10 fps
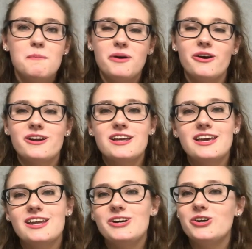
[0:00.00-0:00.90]

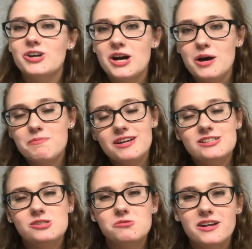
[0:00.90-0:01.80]
party and hook up and
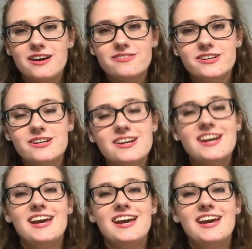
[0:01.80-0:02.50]
do whatever.